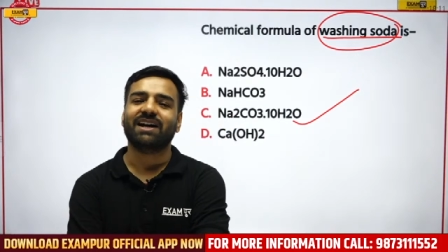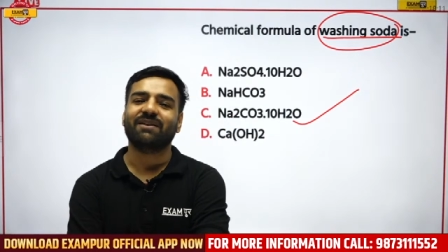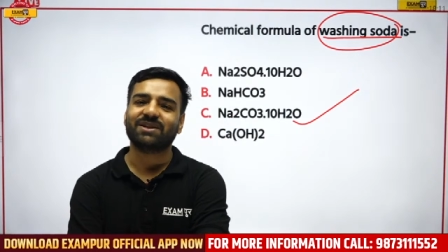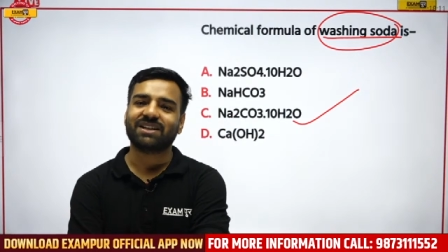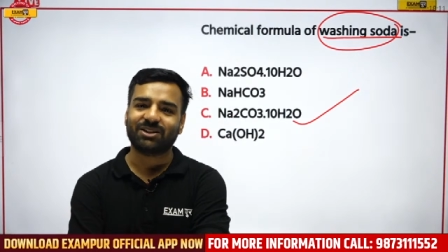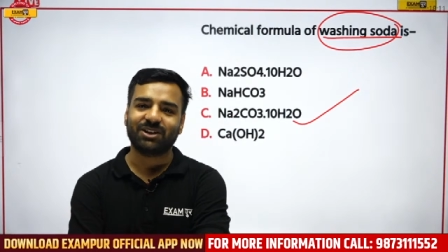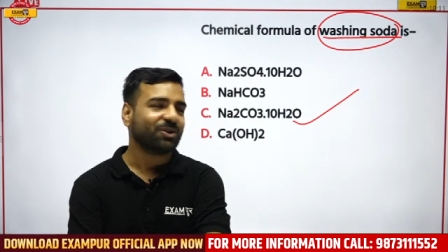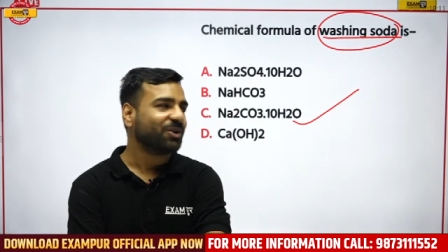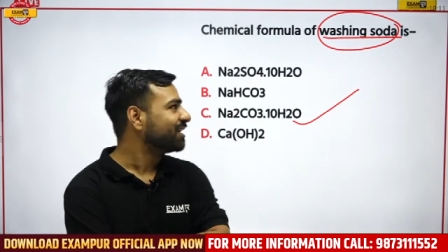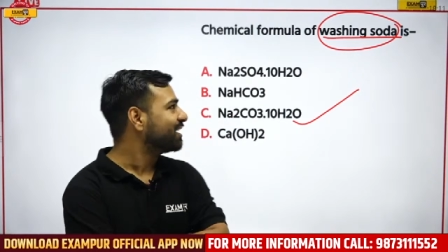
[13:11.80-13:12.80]
talking about,
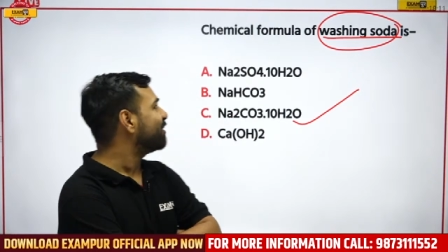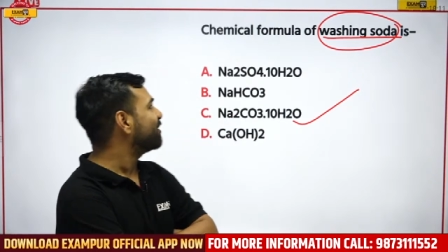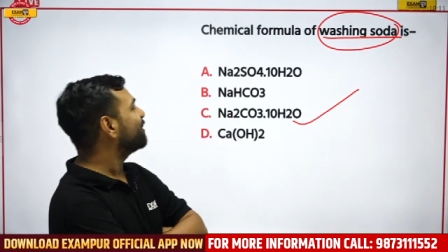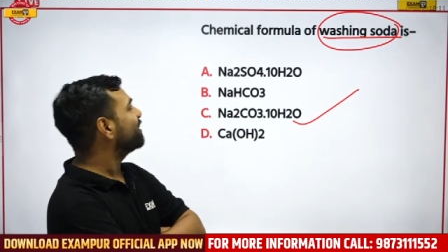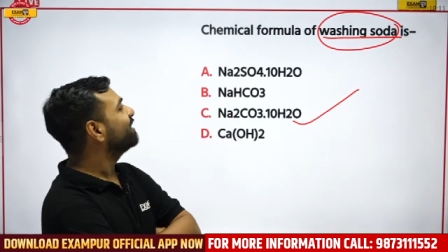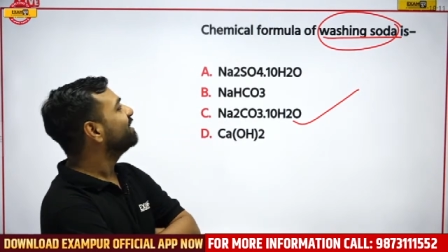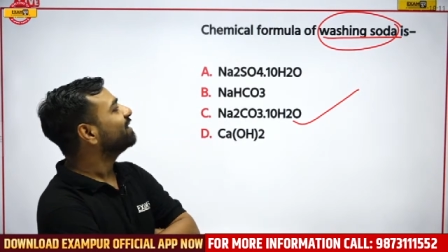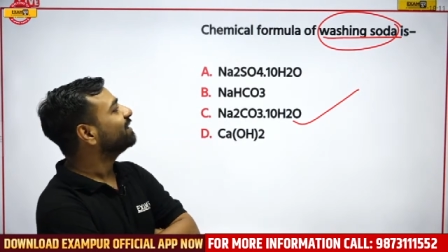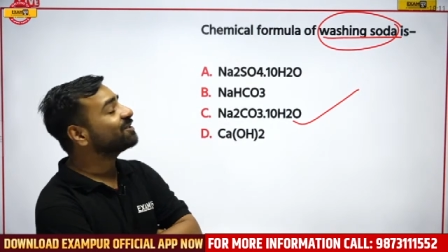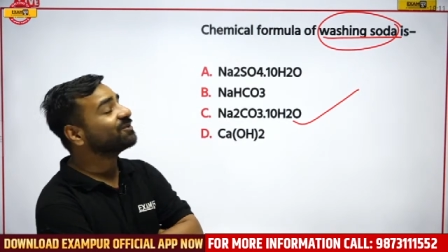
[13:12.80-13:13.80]
I was actually talking
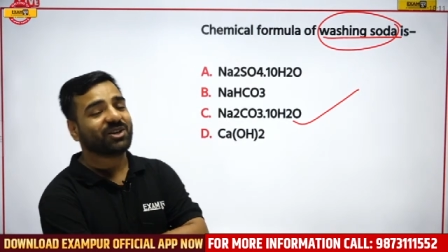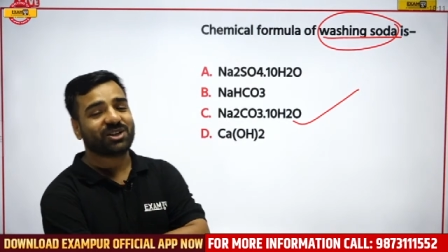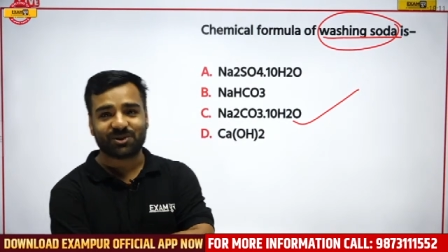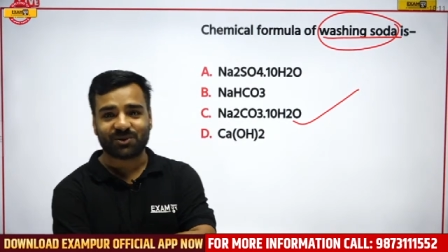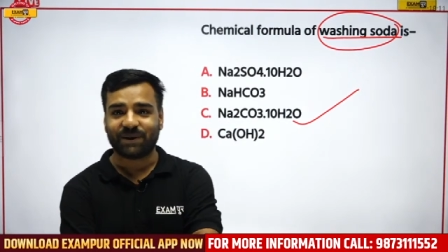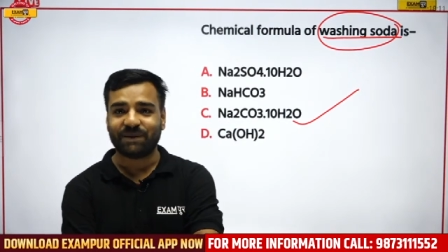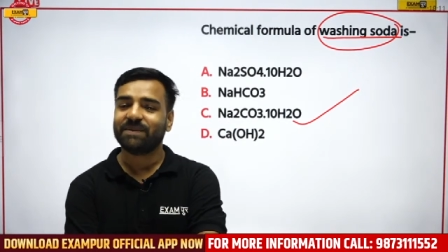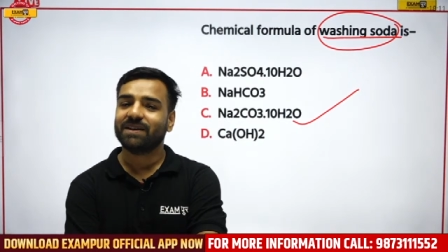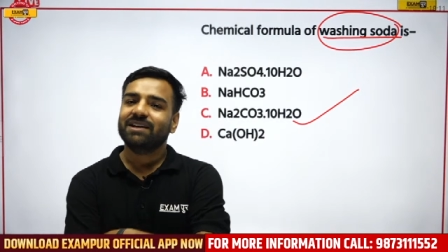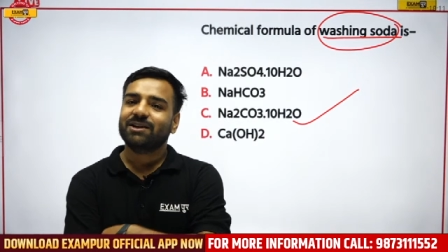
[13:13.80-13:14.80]
about what? This
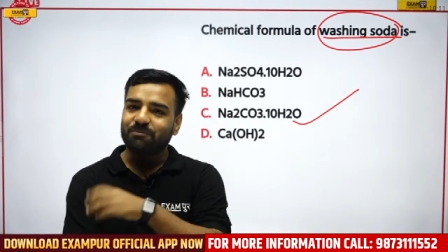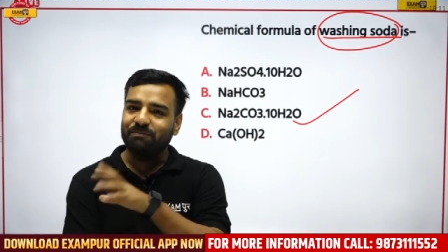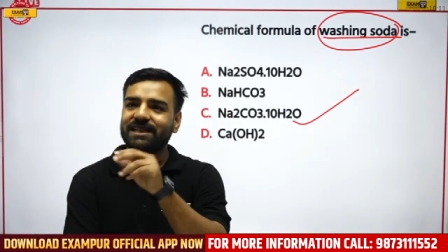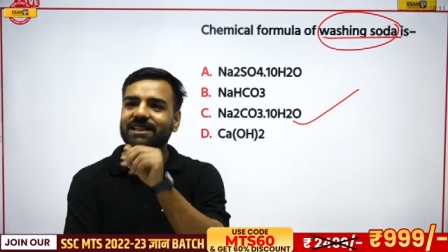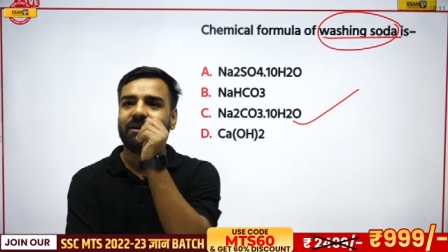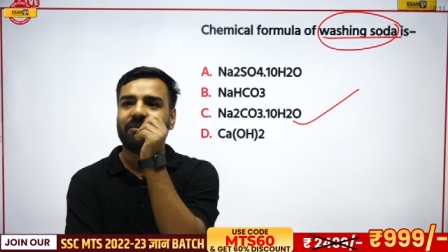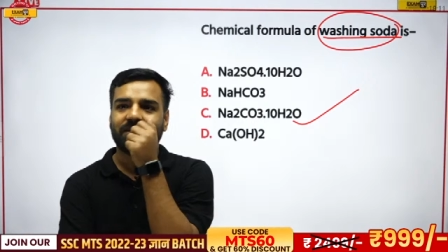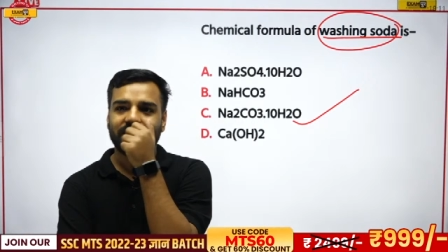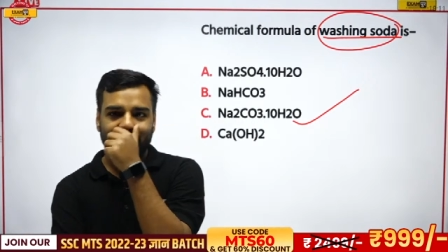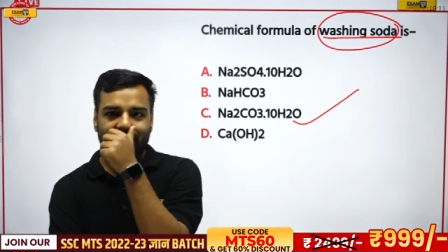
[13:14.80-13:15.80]
washing soda.
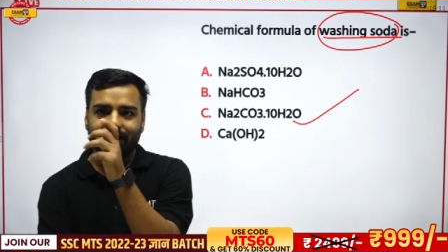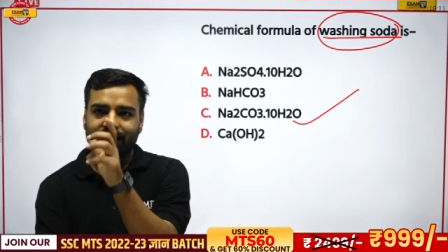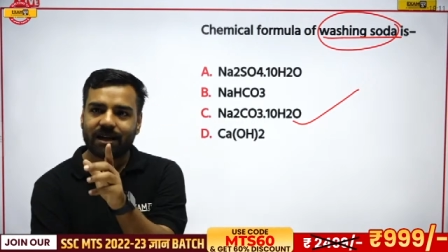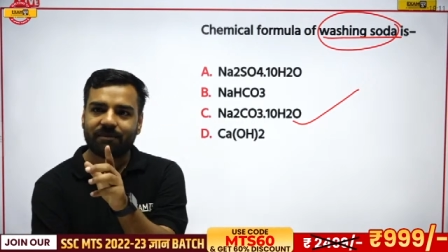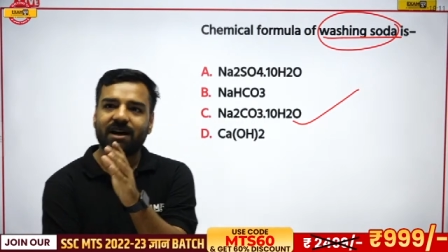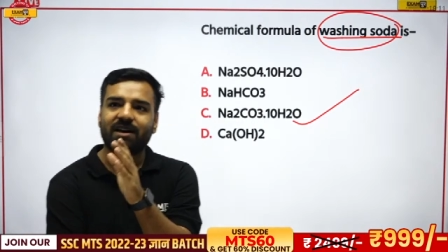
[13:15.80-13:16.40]
So please remember,